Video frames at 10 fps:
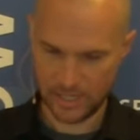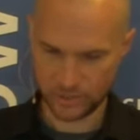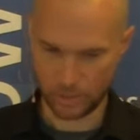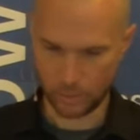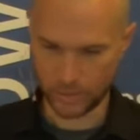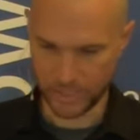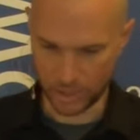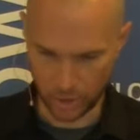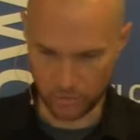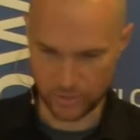So I want to
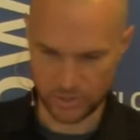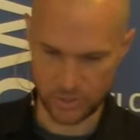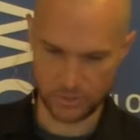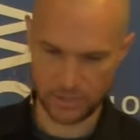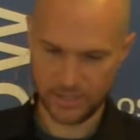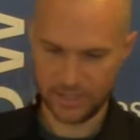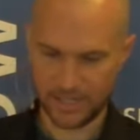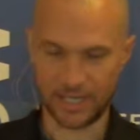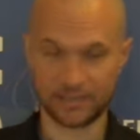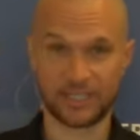encourage you
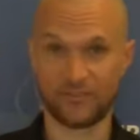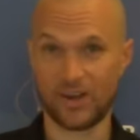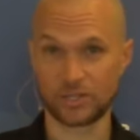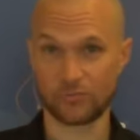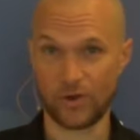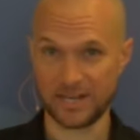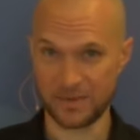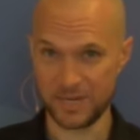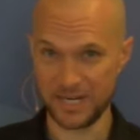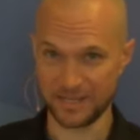to take advantage of Right
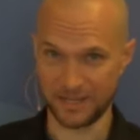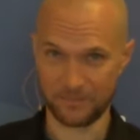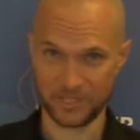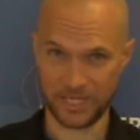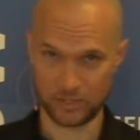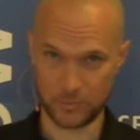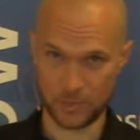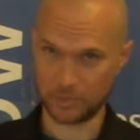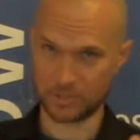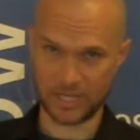Now Media and
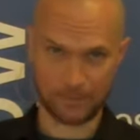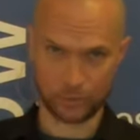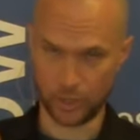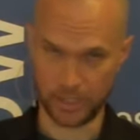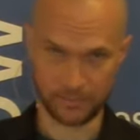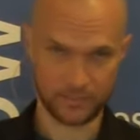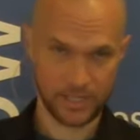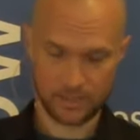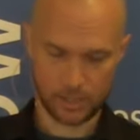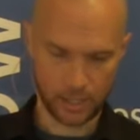spend some time learning.
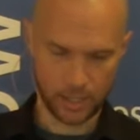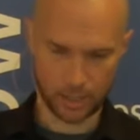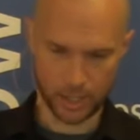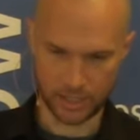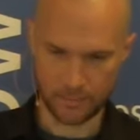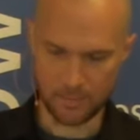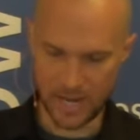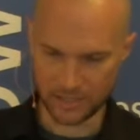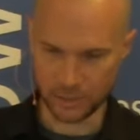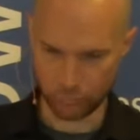Again,
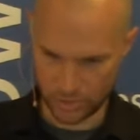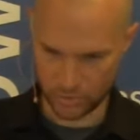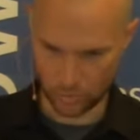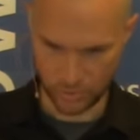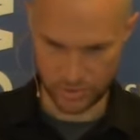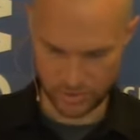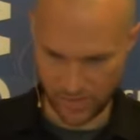amazing resources